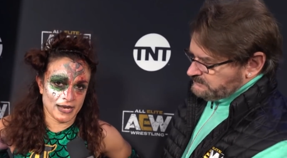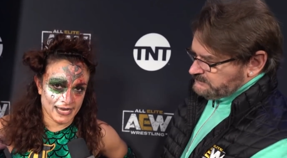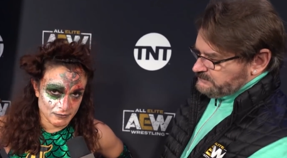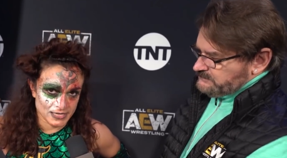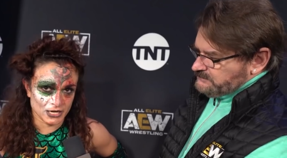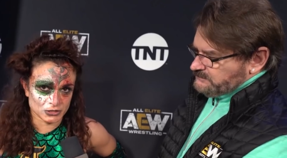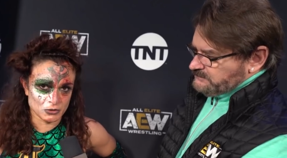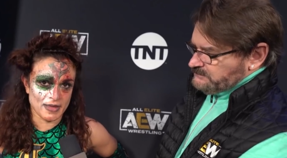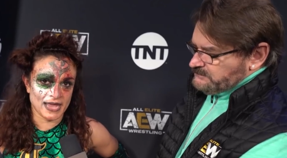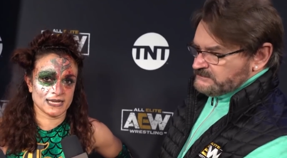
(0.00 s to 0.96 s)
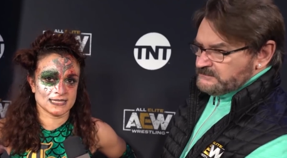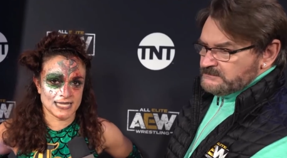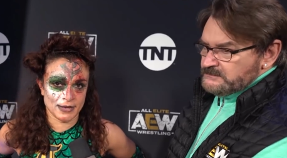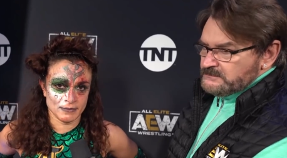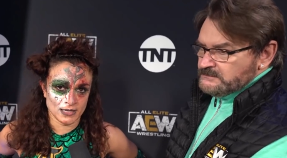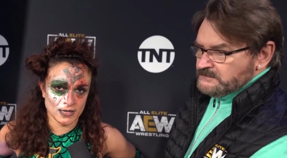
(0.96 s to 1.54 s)
Speaker 1: I came here to make a
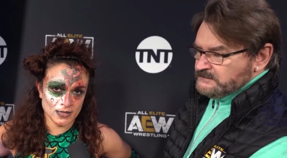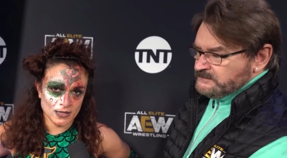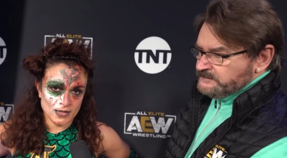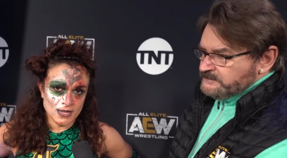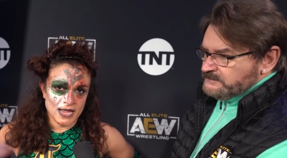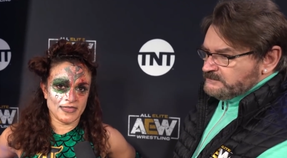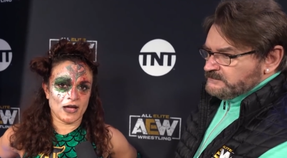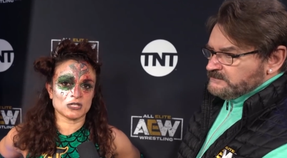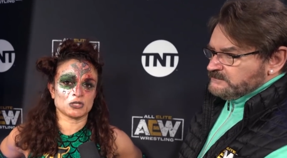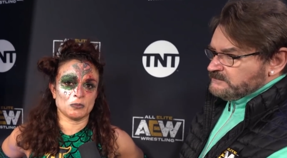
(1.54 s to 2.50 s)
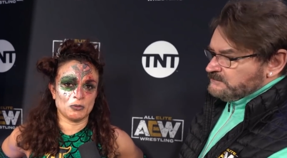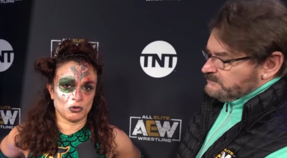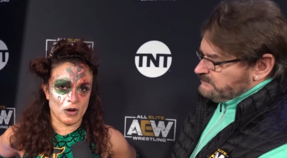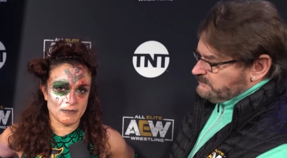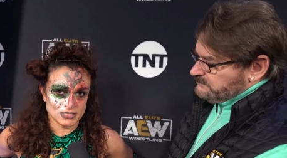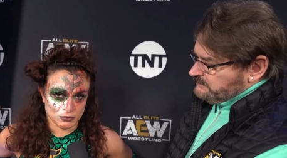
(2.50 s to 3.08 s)
statement, and that was to put
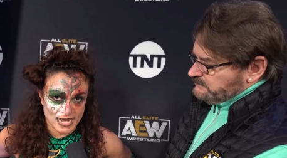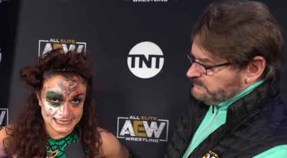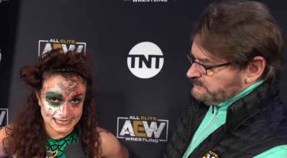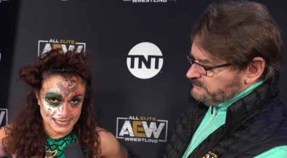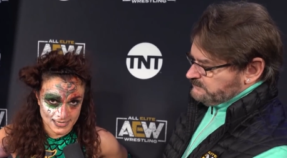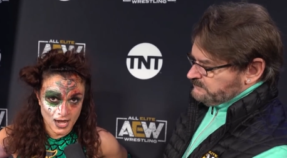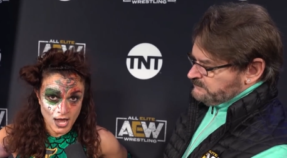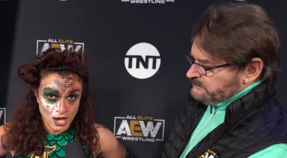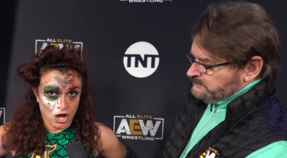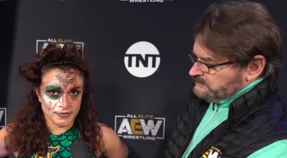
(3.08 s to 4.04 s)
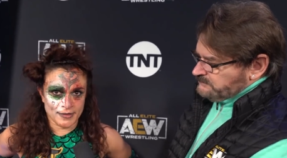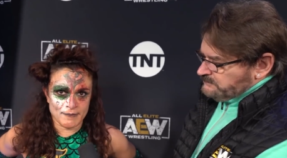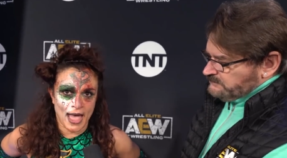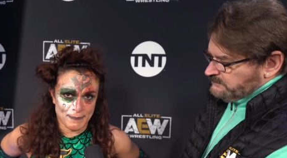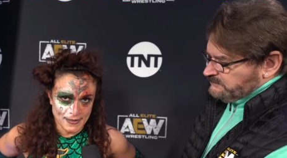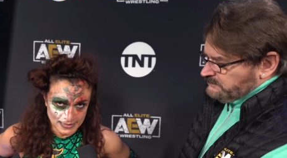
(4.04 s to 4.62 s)
women's wrestling on the
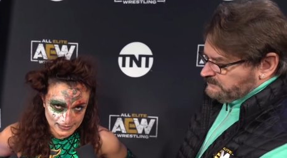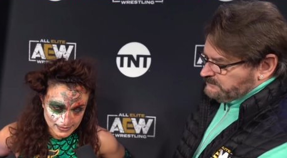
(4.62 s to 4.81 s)
map.